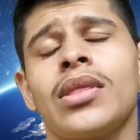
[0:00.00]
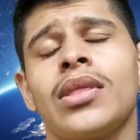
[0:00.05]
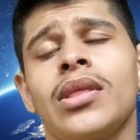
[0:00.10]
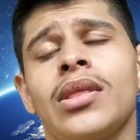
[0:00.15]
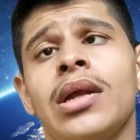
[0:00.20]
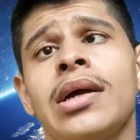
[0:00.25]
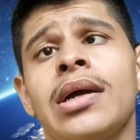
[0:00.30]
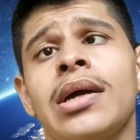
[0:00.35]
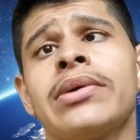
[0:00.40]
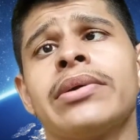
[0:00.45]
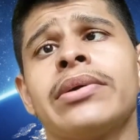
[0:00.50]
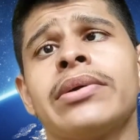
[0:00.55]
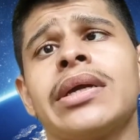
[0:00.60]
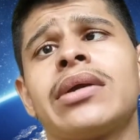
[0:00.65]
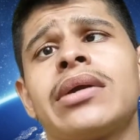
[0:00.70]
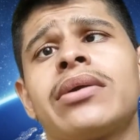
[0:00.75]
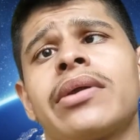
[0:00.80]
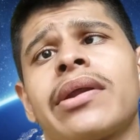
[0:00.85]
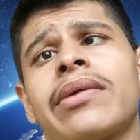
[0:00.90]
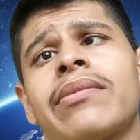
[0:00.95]
you need to
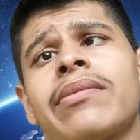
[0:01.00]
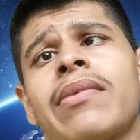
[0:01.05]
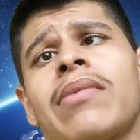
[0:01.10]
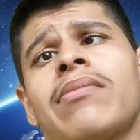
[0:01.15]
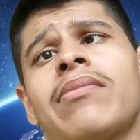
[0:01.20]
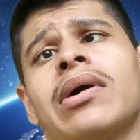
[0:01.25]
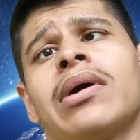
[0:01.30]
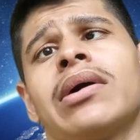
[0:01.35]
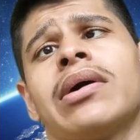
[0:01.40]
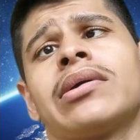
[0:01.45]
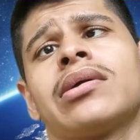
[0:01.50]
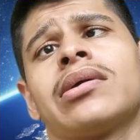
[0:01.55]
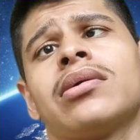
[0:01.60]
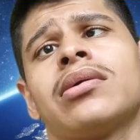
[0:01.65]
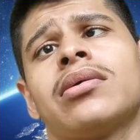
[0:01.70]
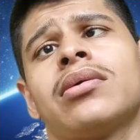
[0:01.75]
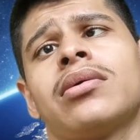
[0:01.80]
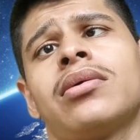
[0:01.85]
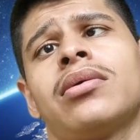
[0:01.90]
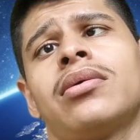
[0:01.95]
remember
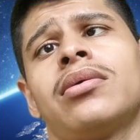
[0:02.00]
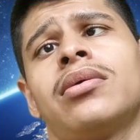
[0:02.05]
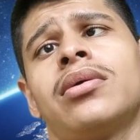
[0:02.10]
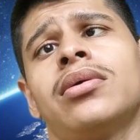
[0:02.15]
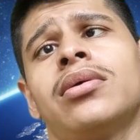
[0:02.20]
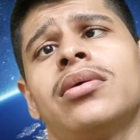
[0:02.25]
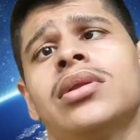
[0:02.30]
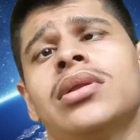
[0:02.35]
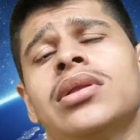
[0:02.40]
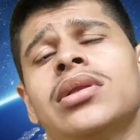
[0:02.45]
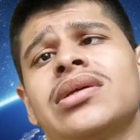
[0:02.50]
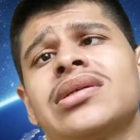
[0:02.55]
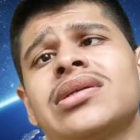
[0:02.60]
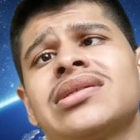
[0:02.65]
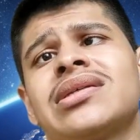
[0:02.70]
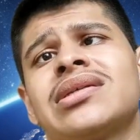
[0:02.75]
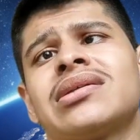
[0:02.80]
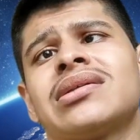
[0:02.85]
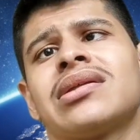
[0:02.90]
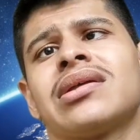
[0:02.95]
all
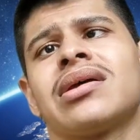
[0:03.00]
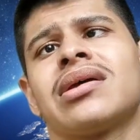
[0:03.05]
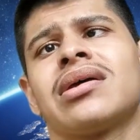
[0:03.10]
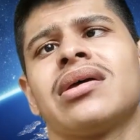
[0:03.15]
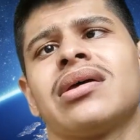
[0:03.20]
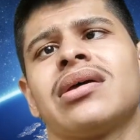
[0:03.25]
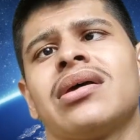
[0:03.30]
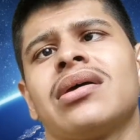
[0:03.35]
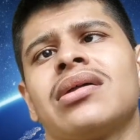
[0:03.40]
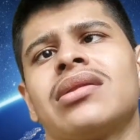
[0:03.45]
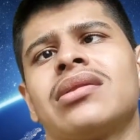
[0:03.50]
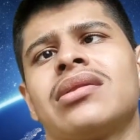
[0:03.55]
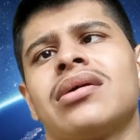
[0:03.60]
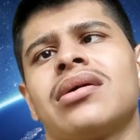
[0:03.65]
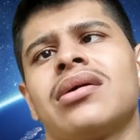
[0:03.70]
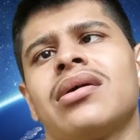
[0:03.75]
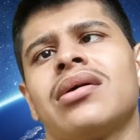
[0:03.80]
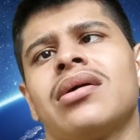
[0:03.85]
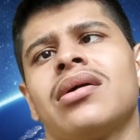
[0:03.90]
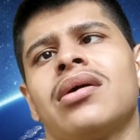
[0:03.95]

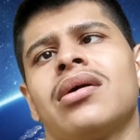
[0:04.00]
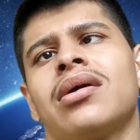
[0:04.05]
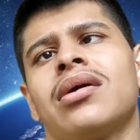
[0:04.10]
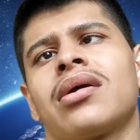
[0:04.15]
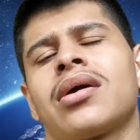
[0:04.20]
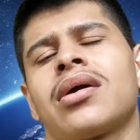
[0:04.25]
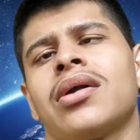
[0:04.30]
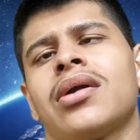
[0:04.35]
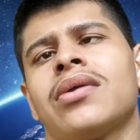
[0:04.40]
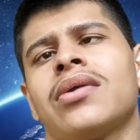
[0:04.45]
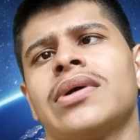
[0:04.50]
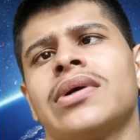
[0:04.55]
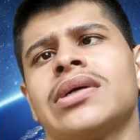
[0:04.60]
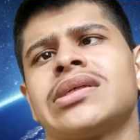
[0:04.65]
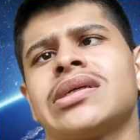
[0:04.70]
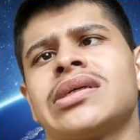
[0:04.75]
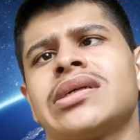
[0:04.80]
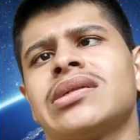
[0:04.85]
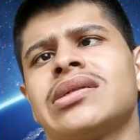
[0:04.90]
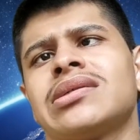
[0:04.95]
the
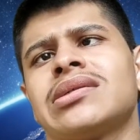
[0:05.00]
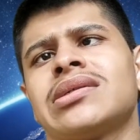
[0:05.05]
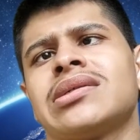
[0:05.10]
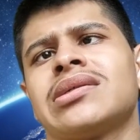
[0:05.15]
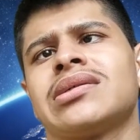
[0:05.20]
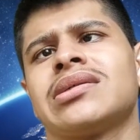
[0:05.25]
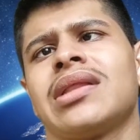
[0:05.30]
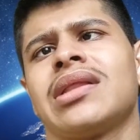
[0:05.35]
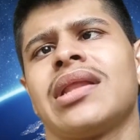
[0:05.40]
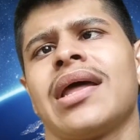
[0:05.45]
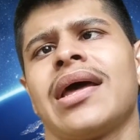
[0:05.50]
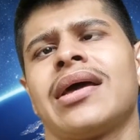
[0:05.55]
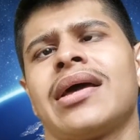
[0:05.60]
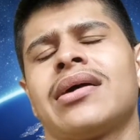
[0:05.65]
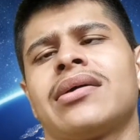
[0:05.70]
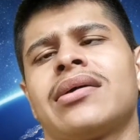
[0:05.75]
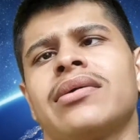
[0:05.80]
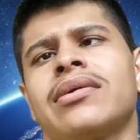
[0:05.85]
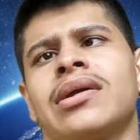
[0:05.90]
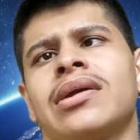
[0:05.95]
conversions, like
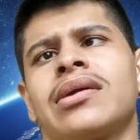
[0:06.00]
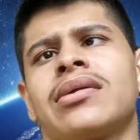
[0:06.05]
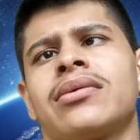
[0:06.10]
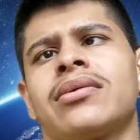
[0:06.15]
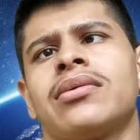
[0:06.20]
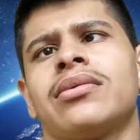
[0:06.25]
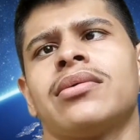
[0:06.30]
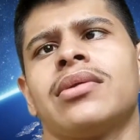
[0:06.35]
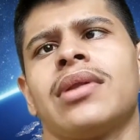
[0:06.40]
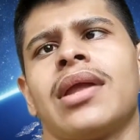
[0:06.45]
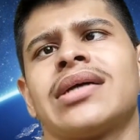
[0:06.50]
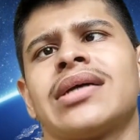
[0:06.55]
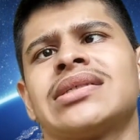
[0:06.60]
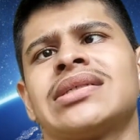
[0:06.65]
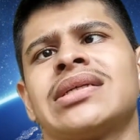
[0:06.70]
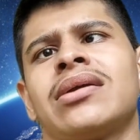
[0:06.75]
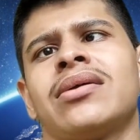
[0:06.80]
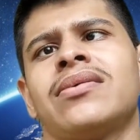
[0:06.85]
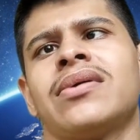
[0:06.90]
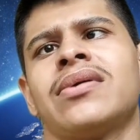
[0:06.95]
you need to do like
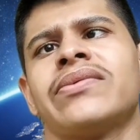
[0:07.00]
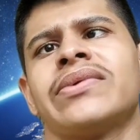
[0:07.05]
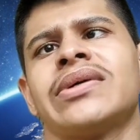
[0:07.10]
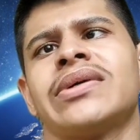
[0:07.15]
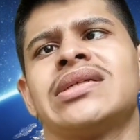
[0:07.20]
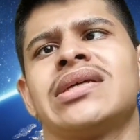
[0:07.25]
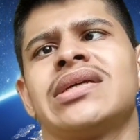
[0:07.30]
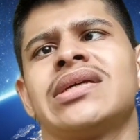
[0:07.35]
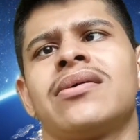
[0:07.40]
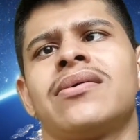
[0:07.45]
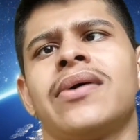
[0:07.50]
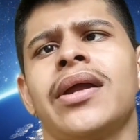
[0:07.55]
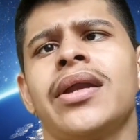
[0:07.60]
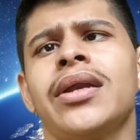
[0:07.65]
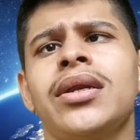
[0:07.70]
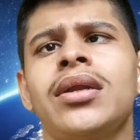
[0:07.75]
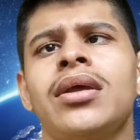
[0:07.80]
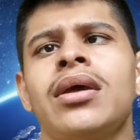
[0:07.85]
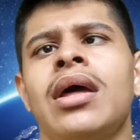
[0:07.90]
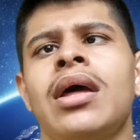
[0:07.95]
0 1 1 0
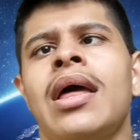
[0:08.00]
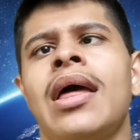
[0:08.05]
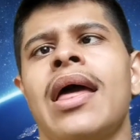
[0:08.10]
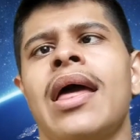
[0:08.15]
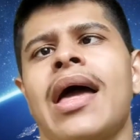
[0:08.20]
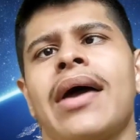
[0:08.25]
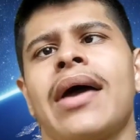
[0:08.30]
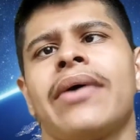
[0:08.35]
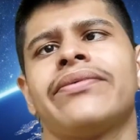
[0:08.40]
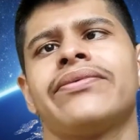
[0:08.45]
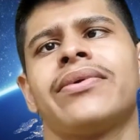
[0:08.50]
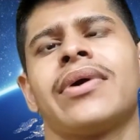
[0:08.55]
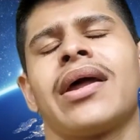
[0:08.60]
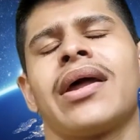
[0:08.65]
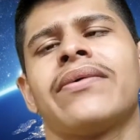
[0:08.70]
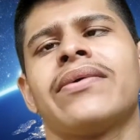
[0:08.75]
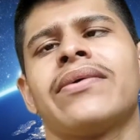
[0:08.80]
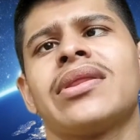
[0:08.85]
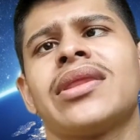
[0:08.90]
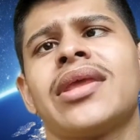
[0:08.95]
1 for
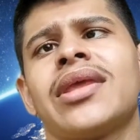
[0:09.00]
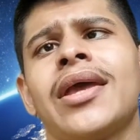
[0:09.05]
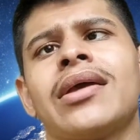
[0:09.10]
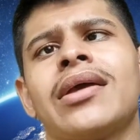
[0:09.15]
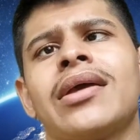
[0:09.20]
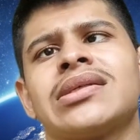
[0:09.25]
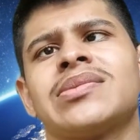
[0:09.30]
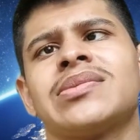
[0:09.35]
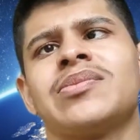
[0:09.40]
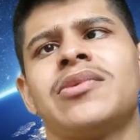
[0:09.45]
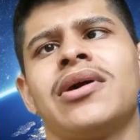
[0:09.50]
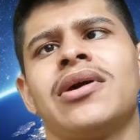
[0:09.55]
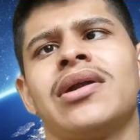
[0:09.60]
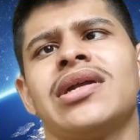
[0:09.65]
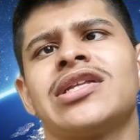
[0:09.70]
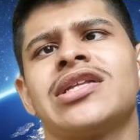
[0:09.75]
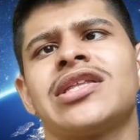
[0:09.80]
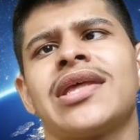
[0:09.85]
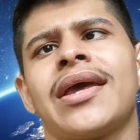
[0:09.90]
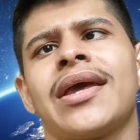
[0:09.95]
everything, smallest
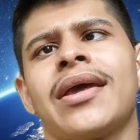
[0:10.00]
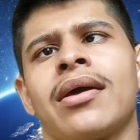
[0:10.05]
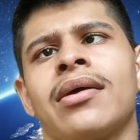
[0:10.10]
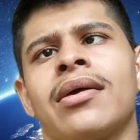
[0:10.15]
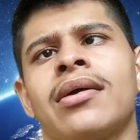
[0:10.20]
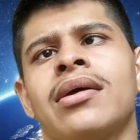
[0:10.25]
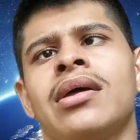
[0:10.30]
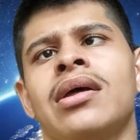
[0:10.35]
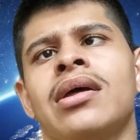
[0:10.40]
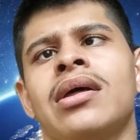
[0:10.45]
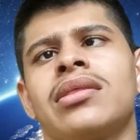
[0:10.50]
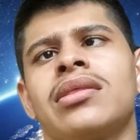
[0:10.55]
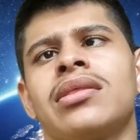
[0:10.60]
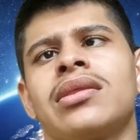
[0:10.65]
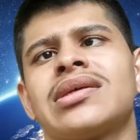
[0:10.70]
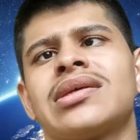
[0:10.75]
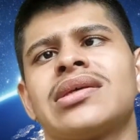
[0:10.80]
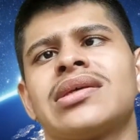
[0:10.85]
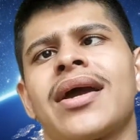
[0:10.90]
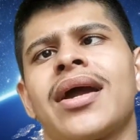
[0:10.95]
thing. The
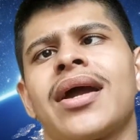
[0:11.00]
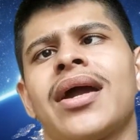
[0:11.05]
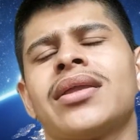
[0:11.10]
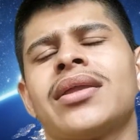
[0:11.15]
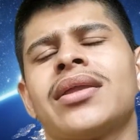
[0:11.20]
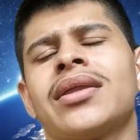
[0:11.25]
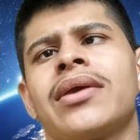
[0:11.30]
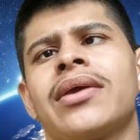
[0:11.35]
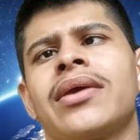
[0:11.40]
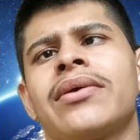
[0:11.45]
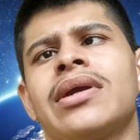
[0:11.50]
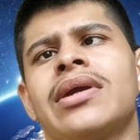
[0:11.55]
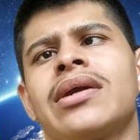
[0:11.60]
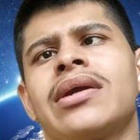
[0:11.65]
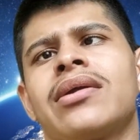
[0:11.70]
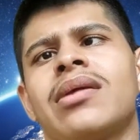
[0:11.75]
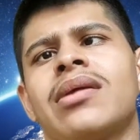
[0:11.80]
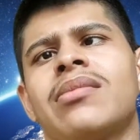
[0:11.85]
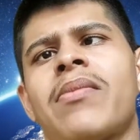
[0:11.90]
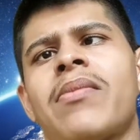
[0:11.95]
second thing, you need to
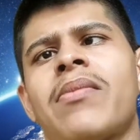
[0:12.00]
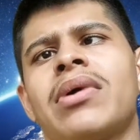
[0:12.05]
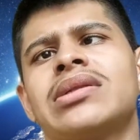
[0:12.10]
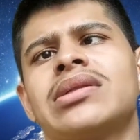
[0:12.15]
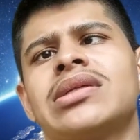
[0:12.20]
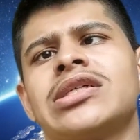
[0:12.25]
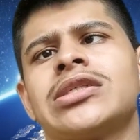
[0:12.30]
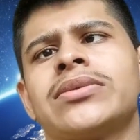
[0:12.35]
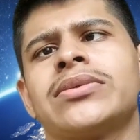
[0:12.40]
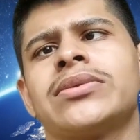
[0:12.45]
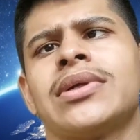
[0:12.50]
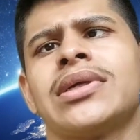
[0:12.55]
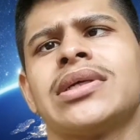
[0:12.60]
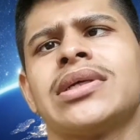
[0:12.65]
remember the storage